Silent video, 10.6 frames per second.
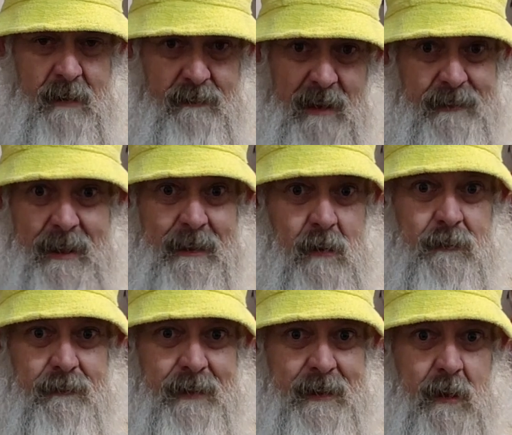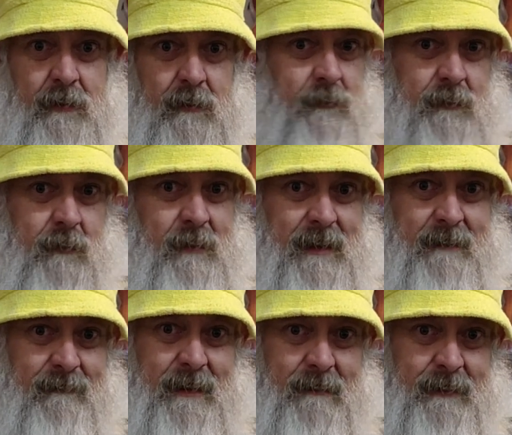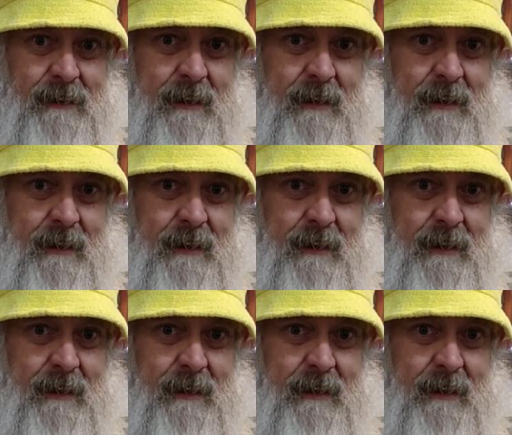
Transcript: I think on the video you'll really be able to